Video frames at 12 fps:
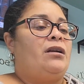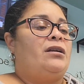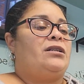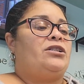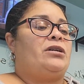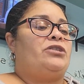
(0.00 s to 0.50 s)

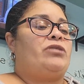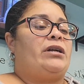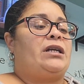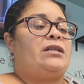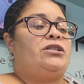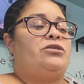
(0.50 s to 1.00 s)
So I try
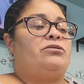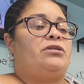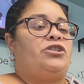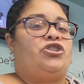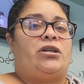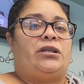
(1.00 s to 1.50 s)
not to use the
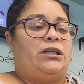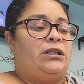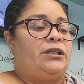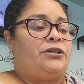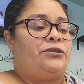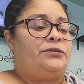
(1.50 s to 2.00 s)
chunky
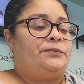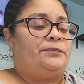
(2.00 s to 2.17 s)
glitter.